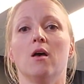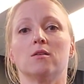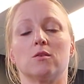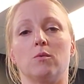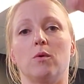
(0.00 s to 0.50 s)

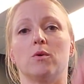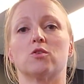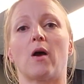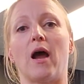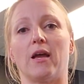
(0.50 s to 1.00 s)
So we would
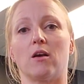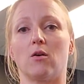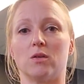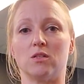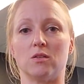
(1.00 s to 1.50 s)
try and
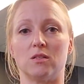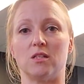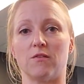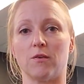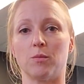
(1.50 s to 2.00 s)
go into a
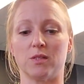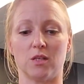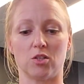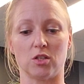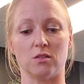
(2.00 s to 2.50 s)
different
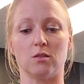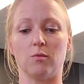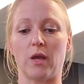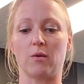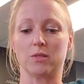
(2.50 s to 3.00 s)
position to
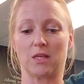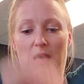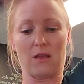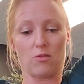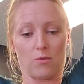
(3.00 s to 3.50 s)
be able to
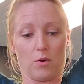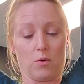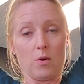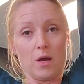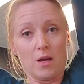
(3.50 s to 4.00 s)
get through